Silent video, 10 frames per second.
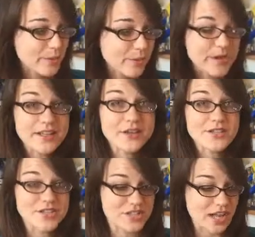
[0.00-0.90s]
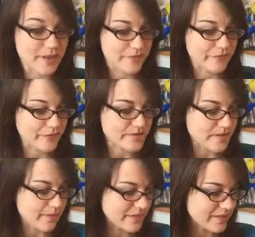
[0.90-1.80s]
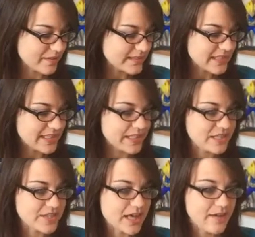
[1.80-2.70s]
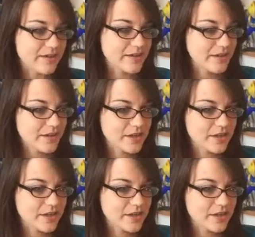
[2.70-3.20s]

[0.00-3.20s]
pretty good shape for something this age that,